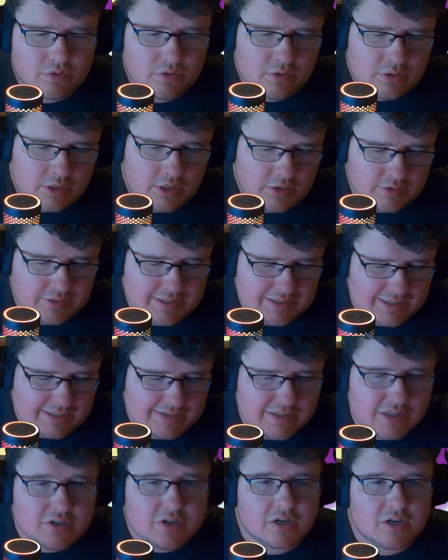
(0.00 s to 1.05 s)
you know, it
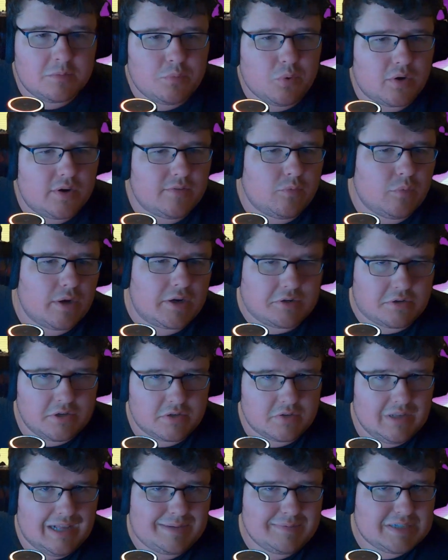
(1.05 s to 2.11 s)
is the turning point of what
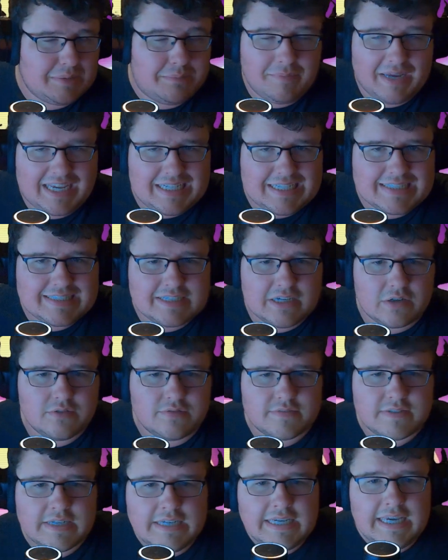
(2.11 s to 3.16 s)
Critical Ops can make
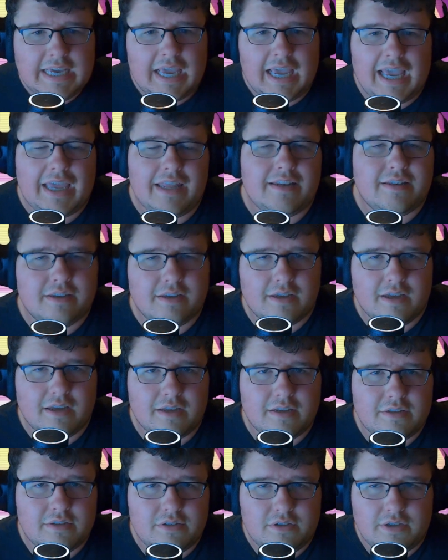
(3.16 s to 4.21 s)
itself and
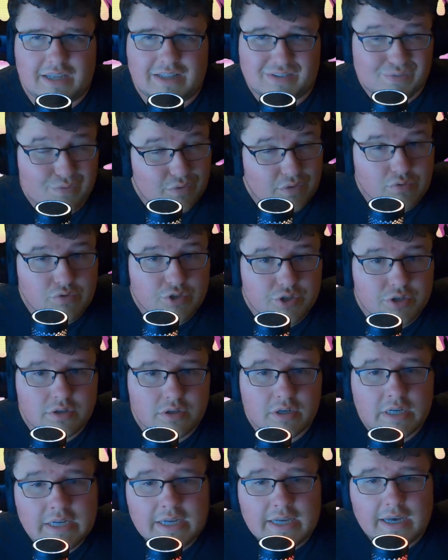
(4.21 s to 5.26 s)
its
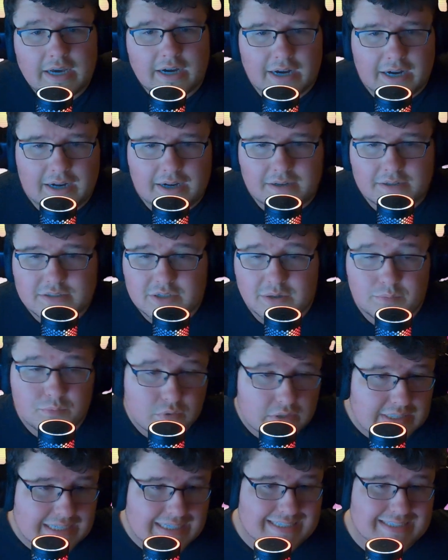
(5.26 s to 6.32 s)
future. So I'm
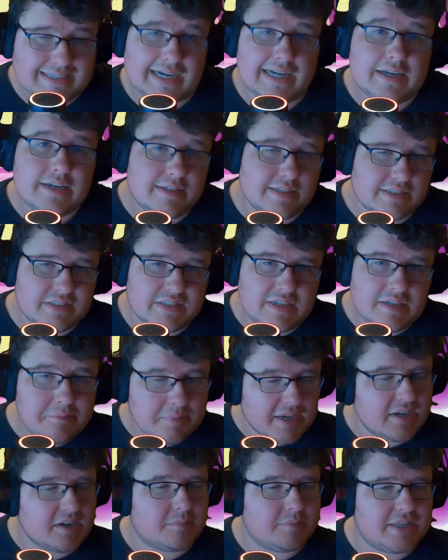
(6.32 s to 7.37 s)
really excited to see
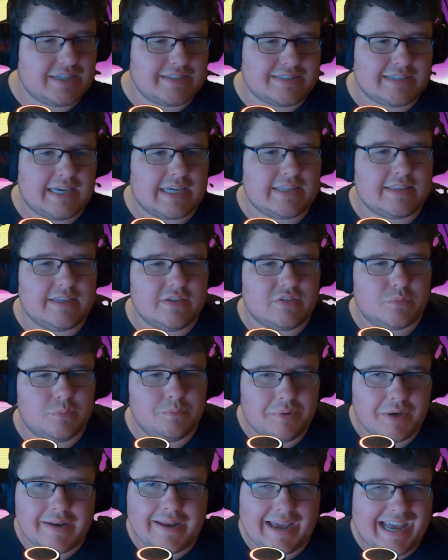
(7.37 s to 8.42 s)
big updates like this,
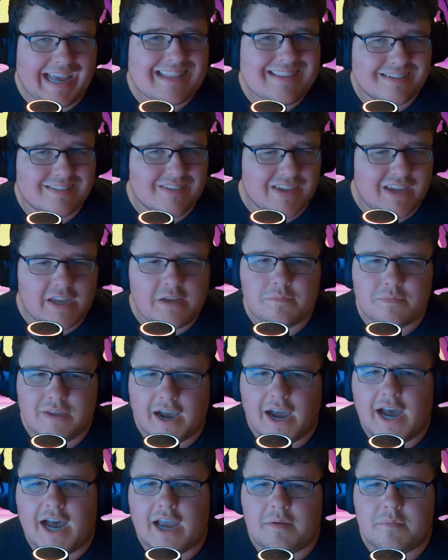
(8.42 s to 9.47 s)
but at the same
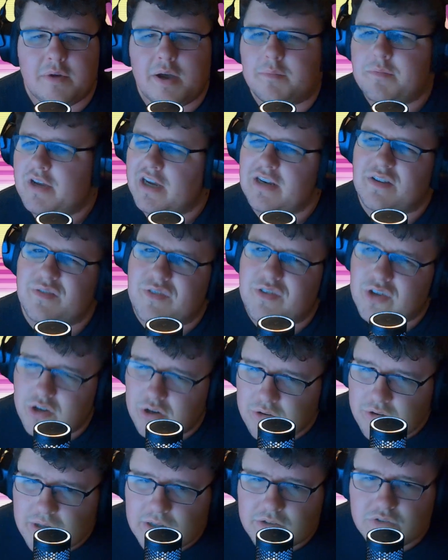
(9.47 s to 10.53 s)
time, I'm kind of
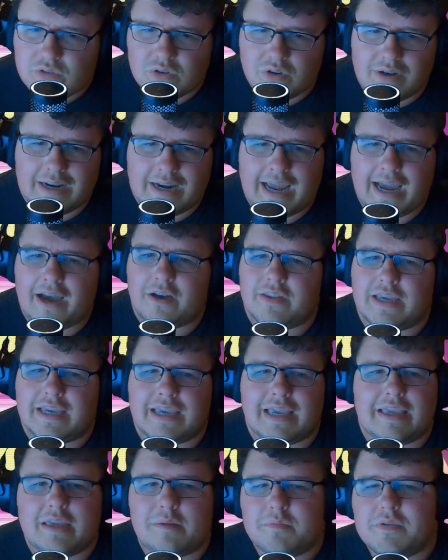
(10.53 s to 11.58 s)
curious on how they
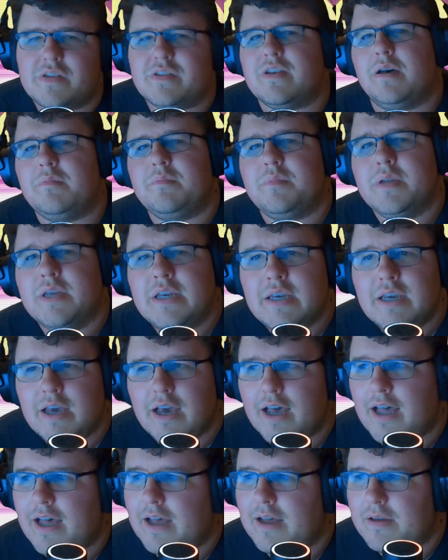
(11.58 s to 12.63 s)
can keep this up
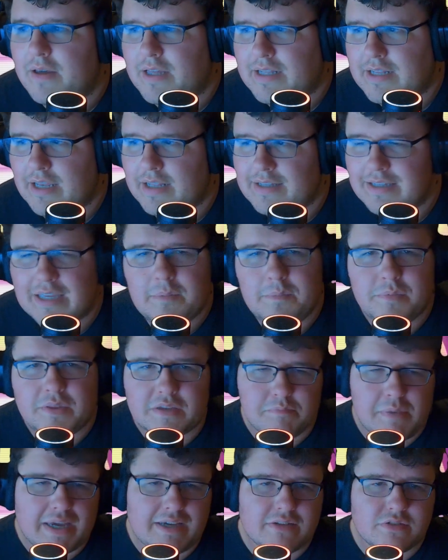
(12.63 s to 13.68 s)
and keep this
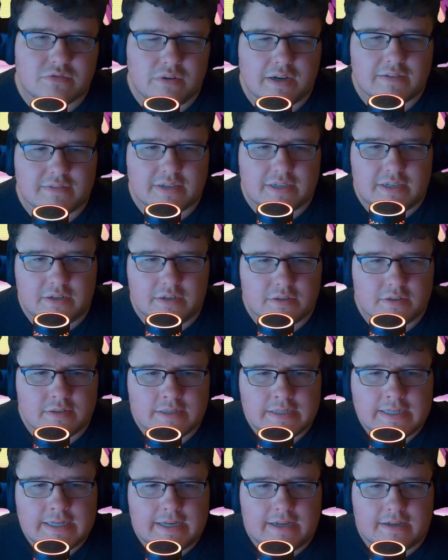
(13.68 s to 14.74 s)
pace throughout the year,
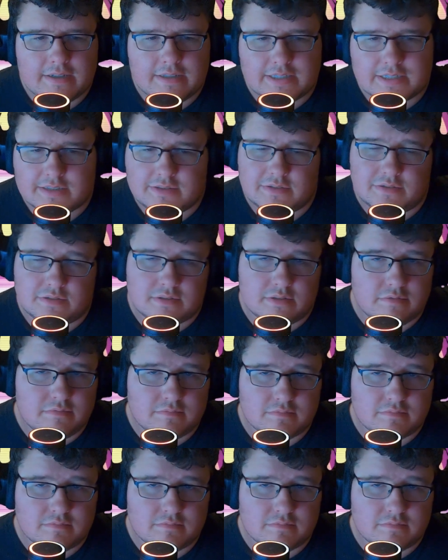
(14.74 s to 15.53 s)
because,